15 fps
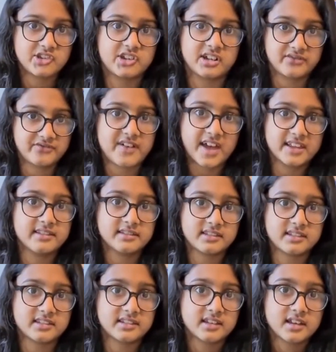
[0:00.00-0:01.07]
She could
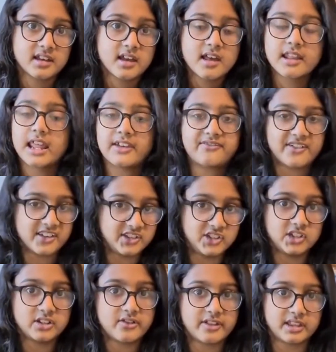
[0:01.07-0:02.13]
fence, like
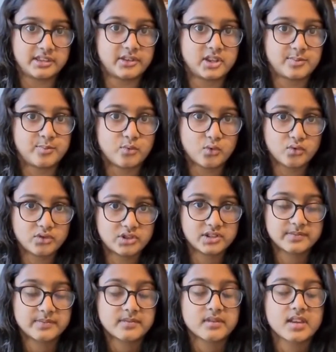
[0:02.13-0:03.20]
fencing the sport.